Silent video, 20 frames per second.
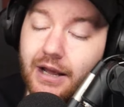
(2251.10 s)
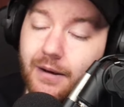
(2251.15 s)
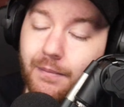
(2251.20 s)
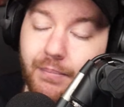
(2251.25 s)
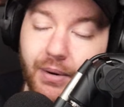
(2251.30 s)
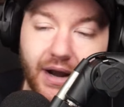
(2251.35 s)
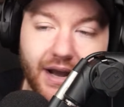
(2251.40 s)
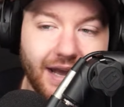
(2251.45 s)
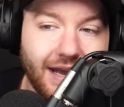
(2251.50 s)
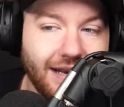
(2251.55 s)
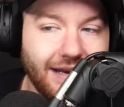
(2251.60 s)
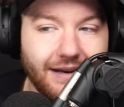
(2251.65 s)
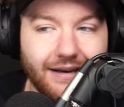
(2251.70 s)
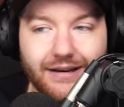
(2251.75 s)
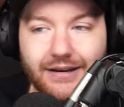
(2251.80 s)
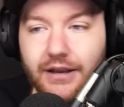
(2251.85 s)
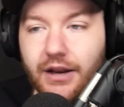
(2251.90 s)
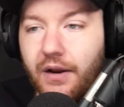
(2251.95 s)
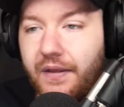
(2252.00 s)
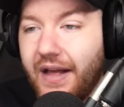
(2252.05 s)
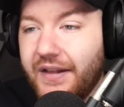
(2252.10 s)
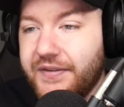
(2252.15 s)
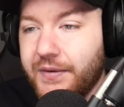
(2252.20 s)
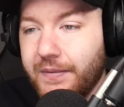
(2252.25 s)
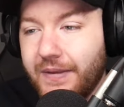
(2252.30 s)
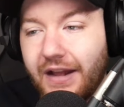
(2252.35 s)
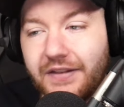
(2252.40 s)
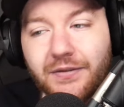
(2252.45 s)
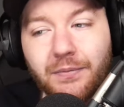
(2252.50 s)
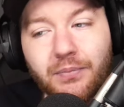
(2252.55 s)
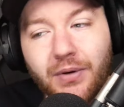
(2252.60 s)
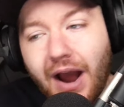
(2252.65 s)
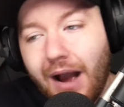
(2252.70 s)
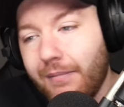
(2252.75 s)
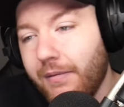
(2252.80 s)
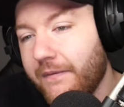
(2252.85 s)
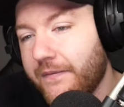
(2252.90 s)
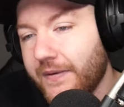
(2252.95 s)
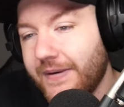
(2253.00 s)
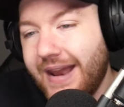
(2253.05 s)
But, you know, that's a
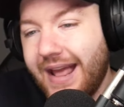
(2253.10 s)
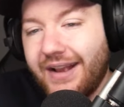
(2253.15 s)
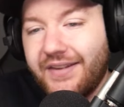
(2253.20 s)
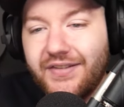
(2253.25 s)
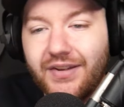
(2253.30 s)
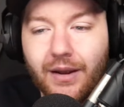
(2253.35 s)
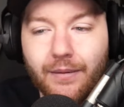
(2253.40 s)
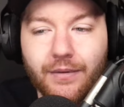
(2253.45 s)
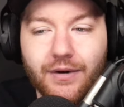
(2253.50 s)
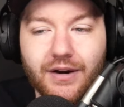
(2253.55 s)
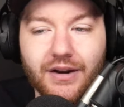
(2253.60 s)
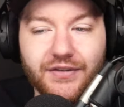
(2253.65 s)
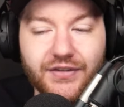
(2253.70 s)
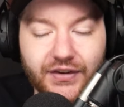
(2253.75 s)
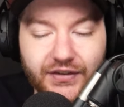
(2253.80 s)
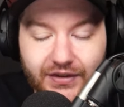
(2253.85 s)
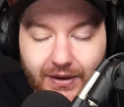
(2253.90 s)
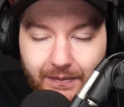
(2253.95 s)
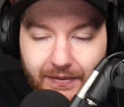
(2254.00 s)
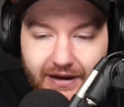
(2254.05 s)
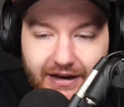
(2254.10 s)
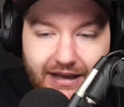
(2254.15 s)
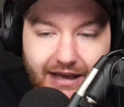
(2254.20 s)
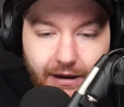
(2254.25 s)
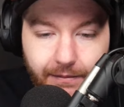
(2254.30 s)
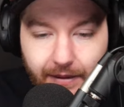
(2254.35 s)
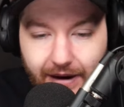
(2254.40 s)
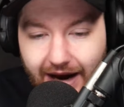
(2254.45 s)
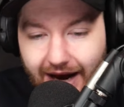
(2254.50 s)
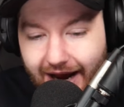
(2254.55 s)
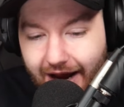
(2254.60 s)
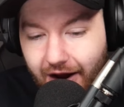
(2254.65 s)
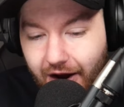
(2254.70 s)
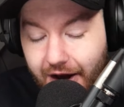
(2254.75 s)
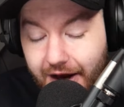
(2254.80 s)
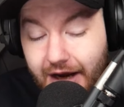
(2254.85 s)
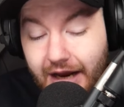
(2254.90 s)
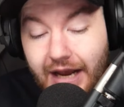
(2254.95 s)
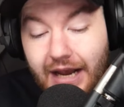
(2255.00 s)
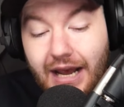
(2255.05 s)
problem for next summer. It's just something to keep an eye
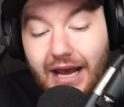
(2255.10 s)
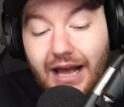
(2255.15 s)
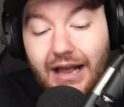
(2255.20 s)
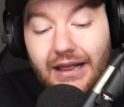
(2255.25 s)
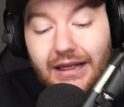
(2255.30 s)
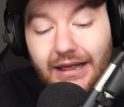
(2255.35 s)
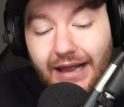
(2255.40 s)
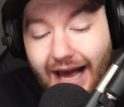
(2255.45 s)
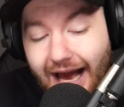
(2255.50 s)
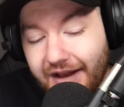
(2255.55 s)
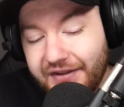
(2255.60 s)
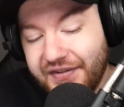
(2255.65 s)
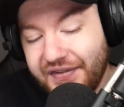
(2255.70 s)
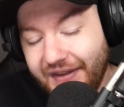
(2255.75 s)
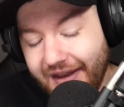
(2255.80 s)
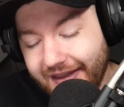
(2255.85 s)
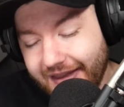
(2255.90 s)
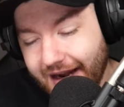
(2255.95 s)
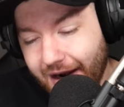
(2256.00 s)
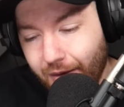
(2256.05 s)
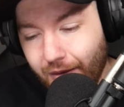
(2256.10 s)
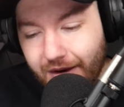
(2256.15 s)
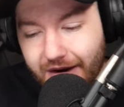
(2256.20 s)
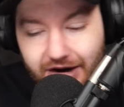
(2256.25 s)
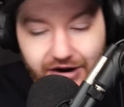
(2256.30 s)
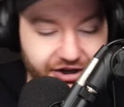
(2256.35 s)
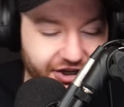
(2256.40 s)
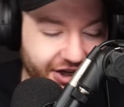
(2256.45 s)
on. Last thing that I wanted to